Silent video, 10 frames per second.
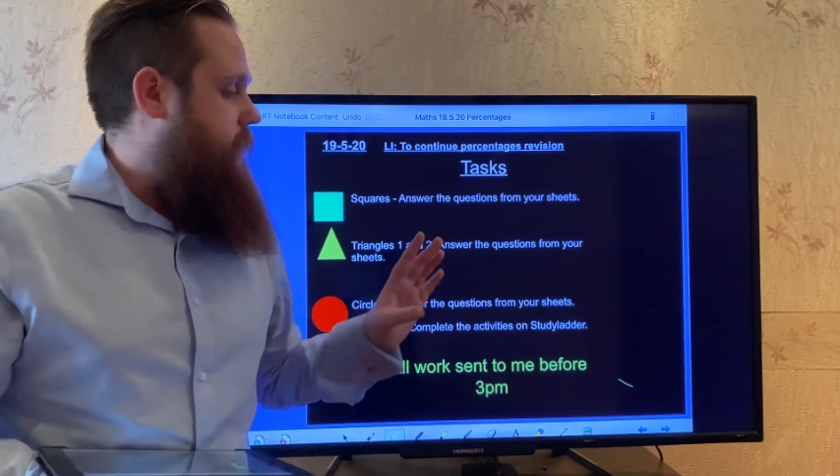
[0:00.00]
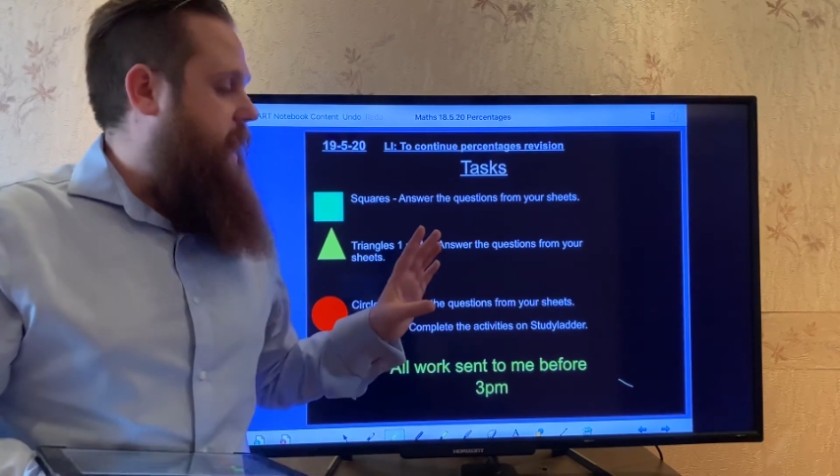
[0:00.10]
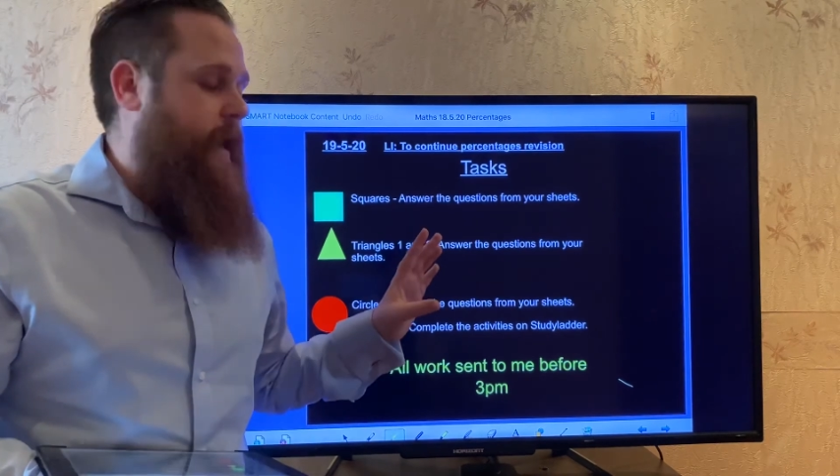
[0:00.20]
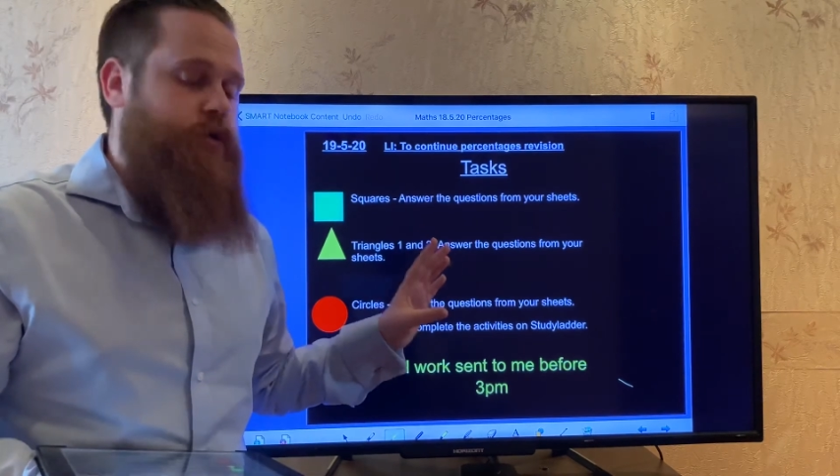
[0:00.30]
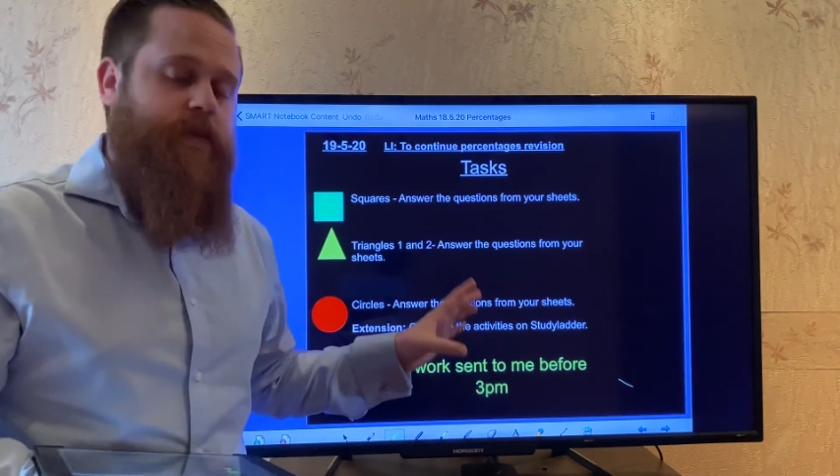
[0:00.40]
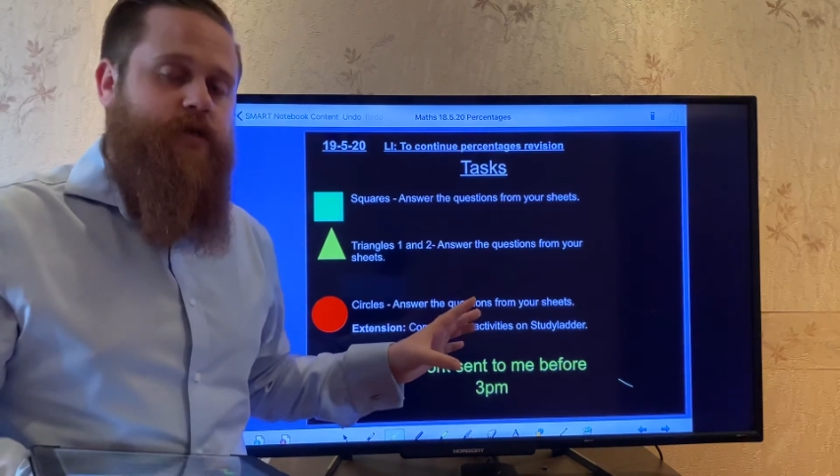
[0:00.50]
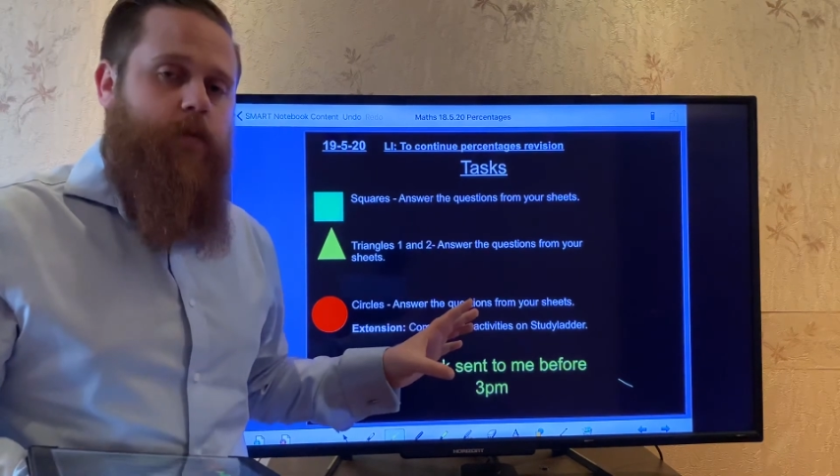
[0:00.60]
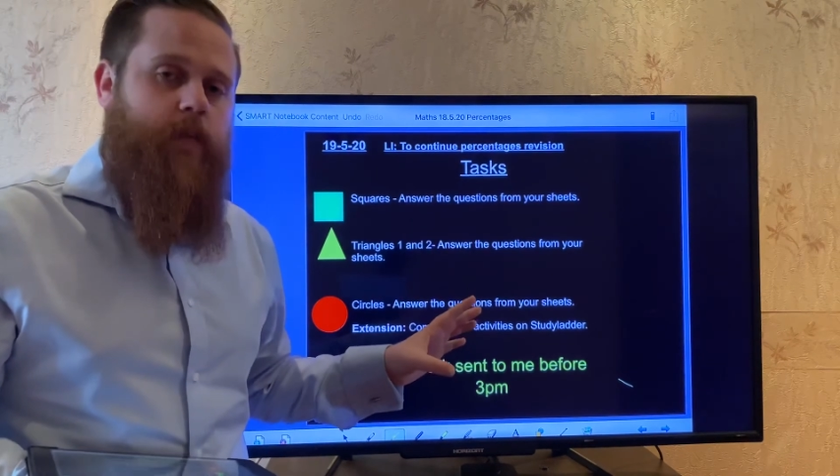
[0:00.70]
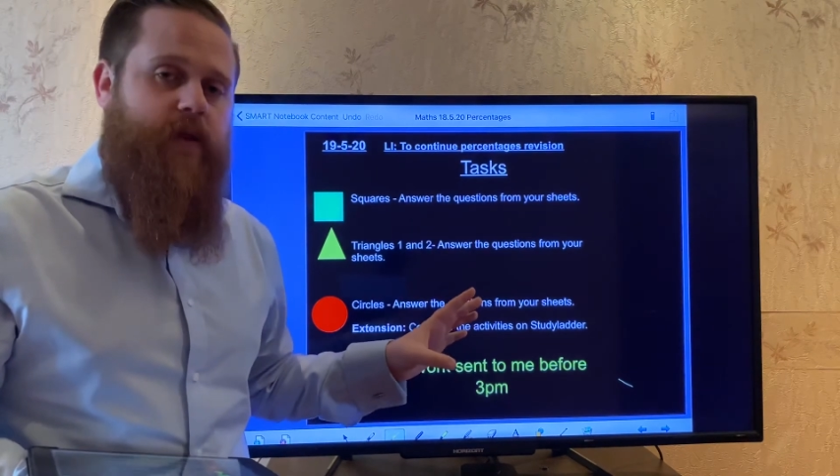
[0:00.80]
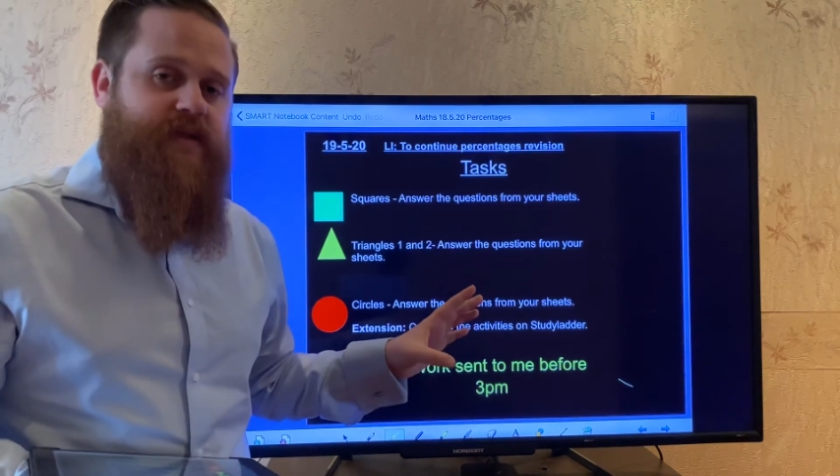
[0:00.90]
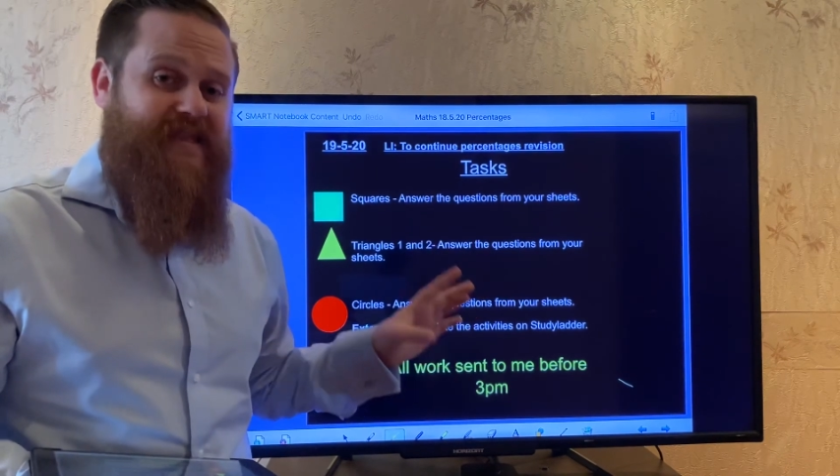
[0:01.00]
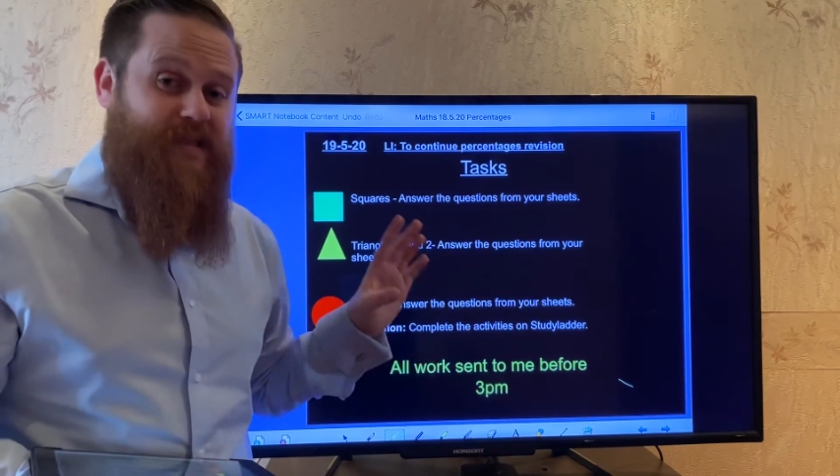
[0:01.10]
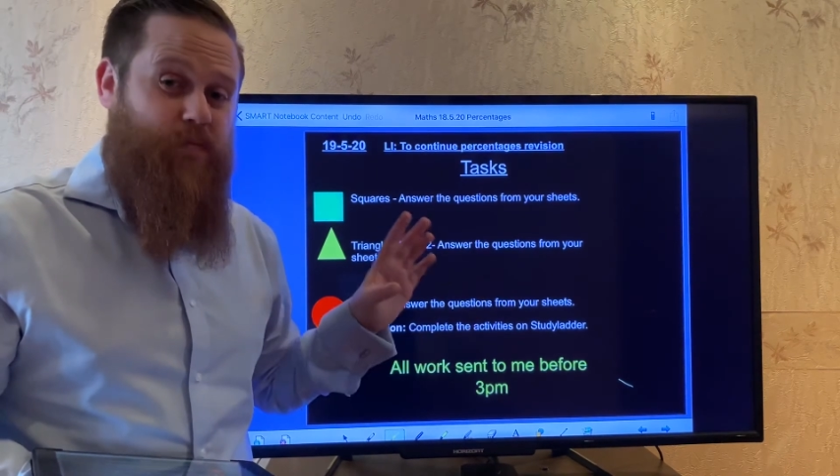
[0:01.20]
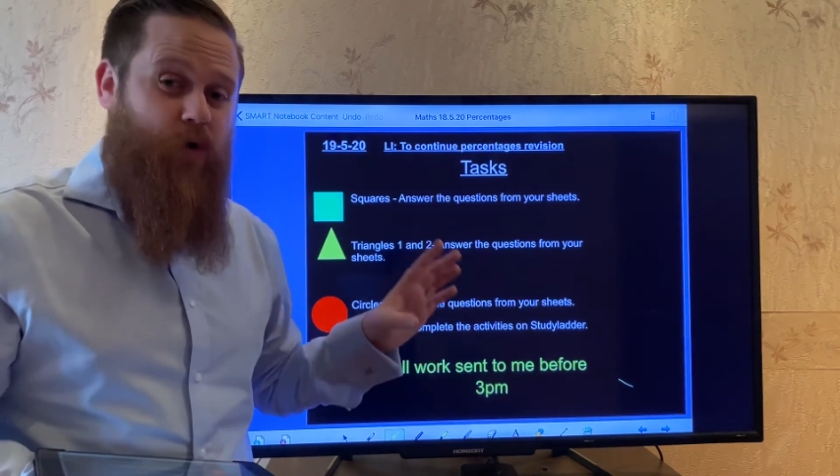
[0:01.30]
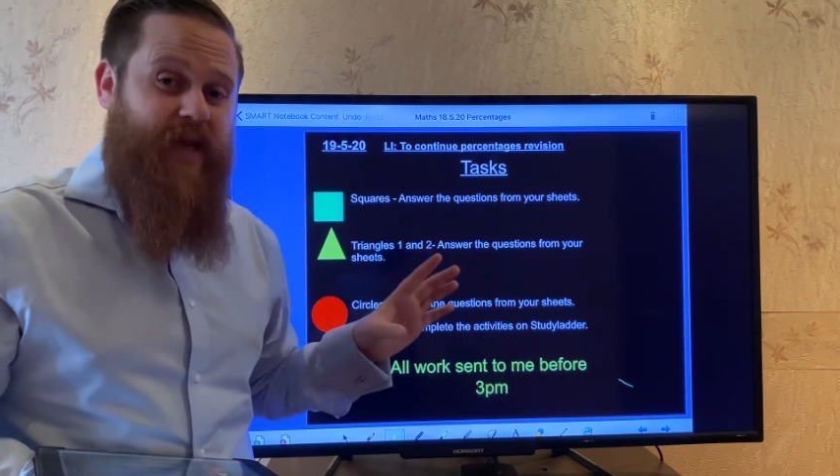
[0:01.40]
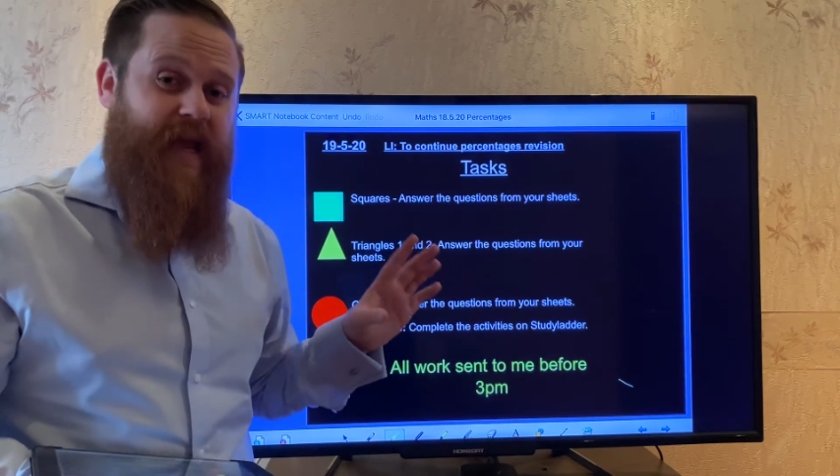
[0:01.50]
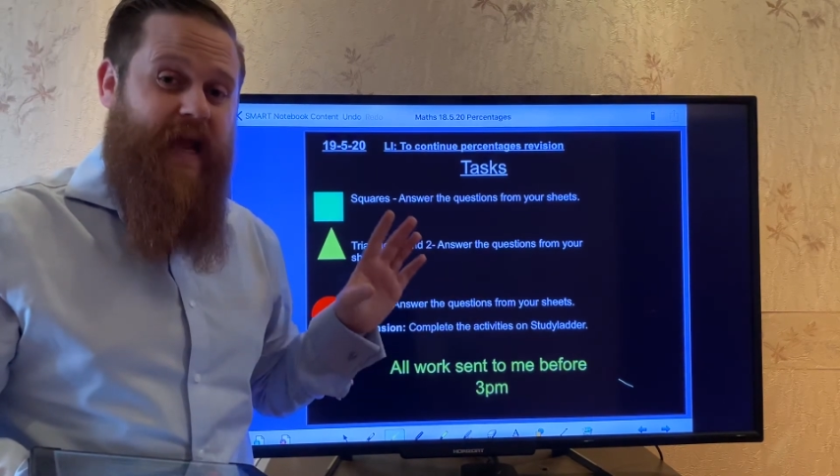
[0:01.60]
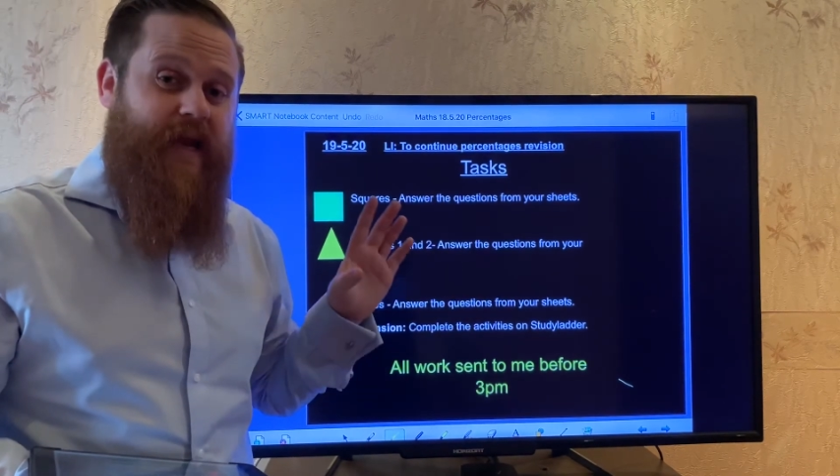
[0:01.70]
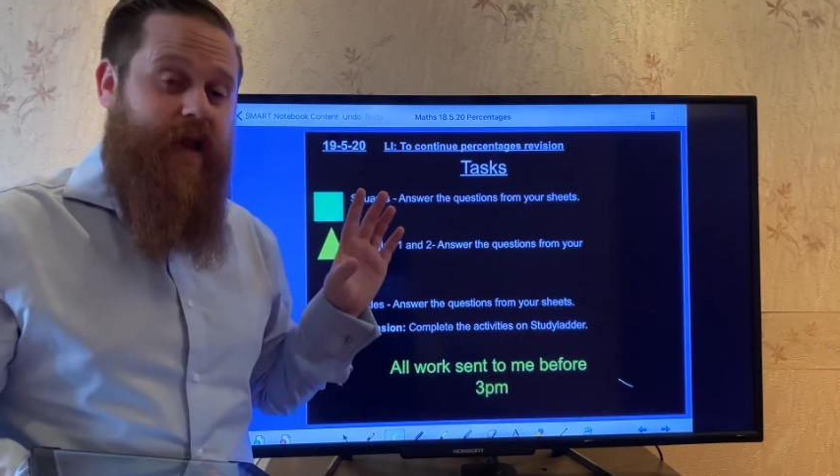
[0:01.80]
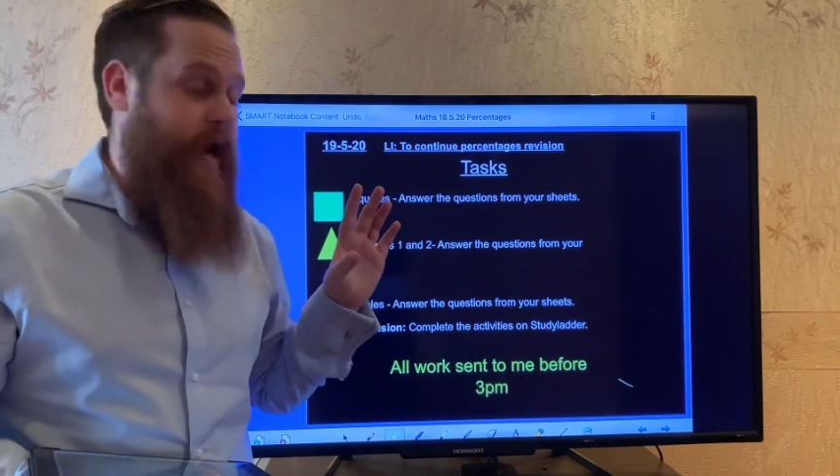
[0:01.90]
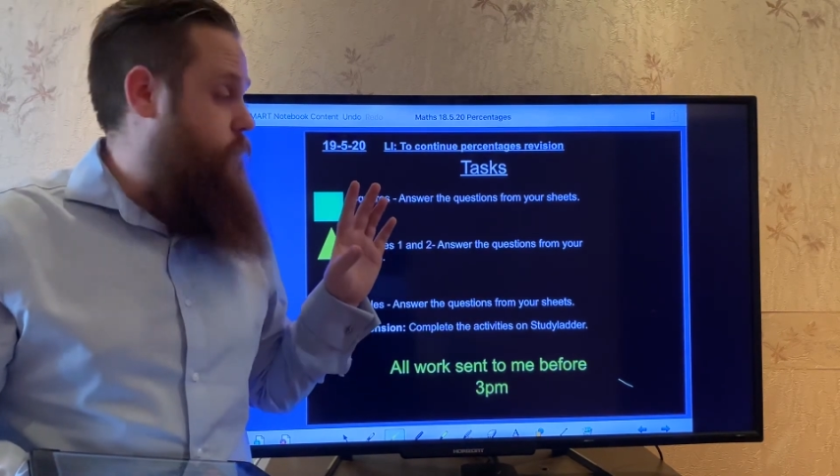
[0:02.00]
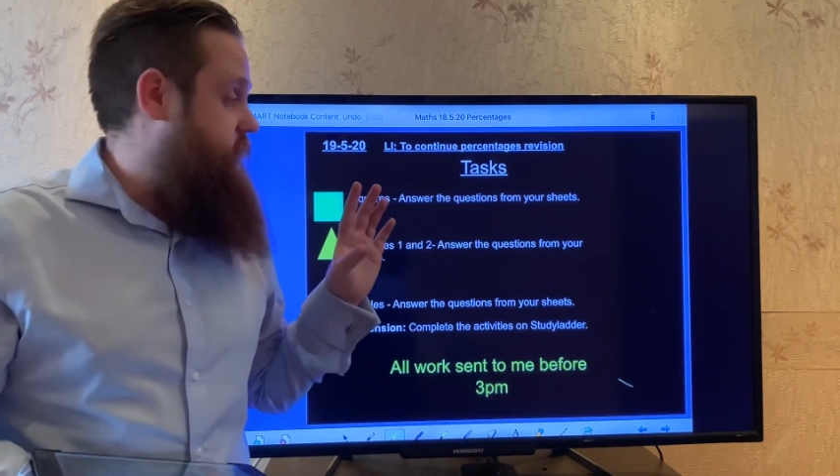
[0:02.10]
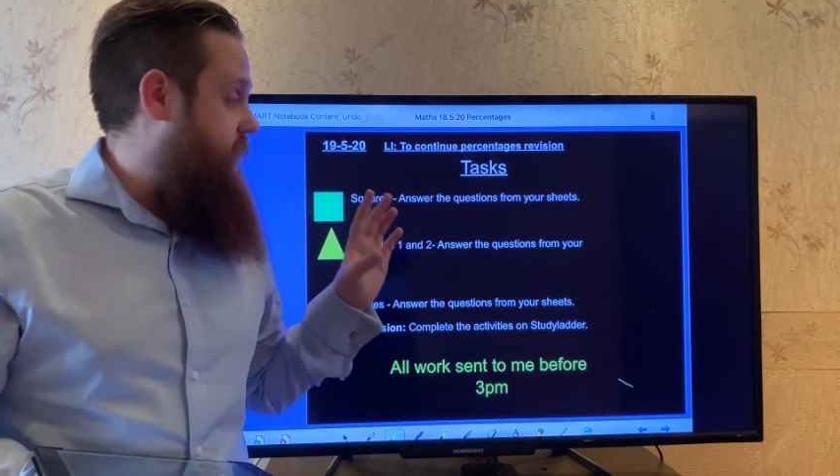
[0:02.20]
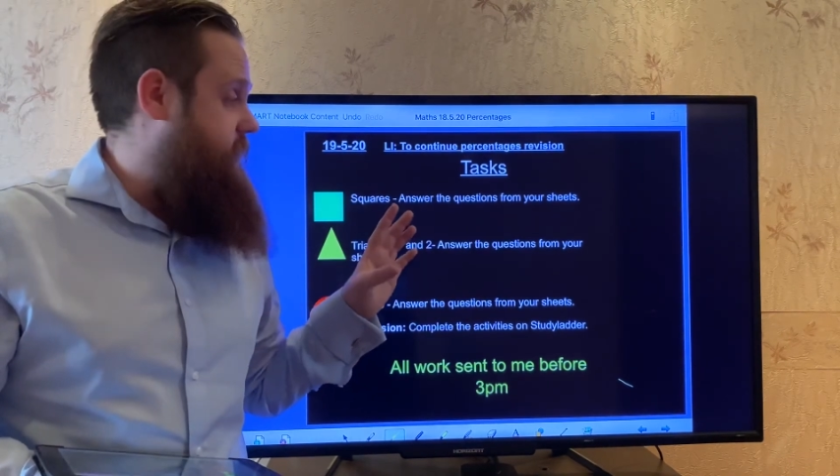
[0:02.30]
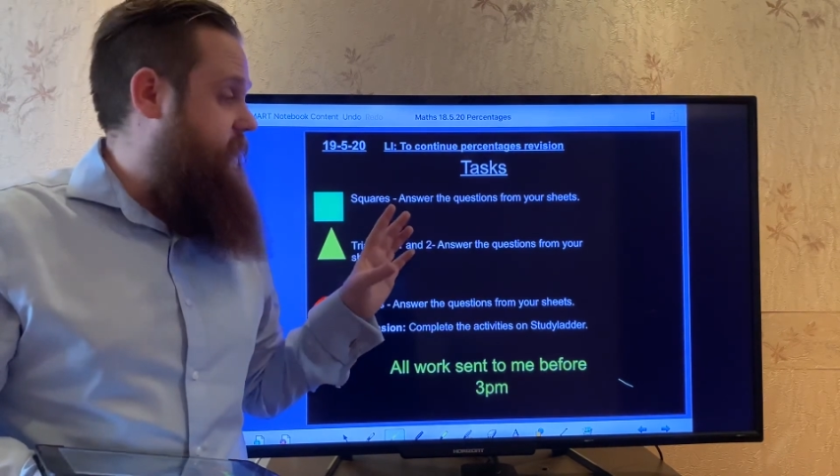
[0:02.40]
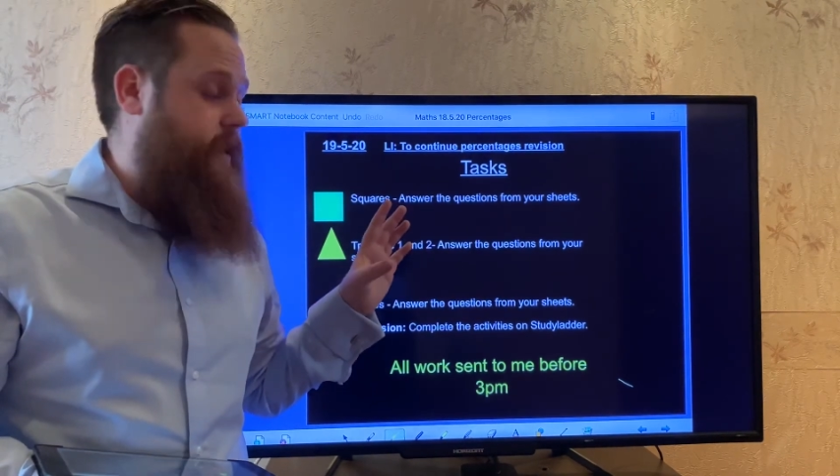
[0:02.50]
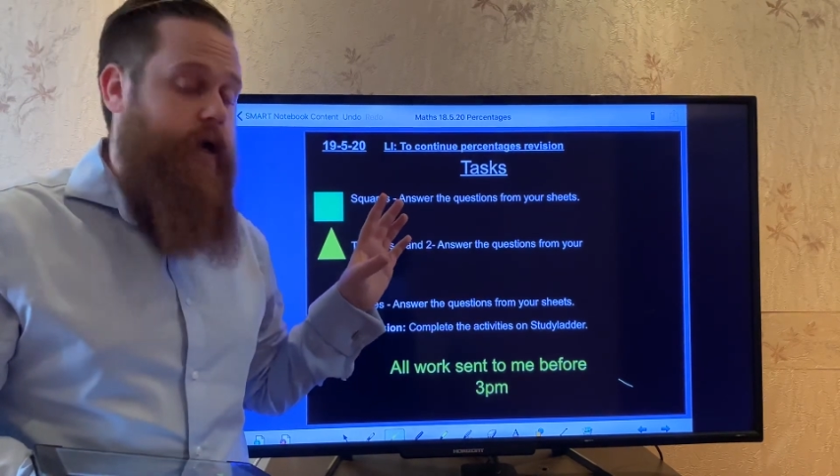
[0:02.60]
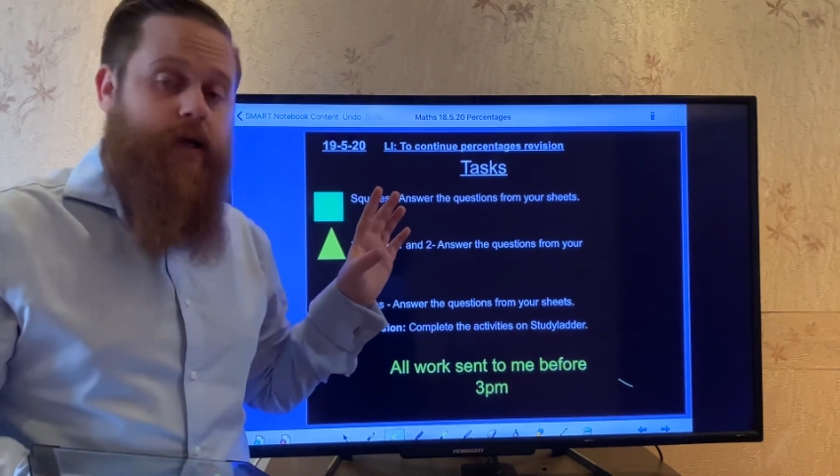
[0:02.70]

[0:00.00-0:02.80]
I will speak to you more about this morning in our daily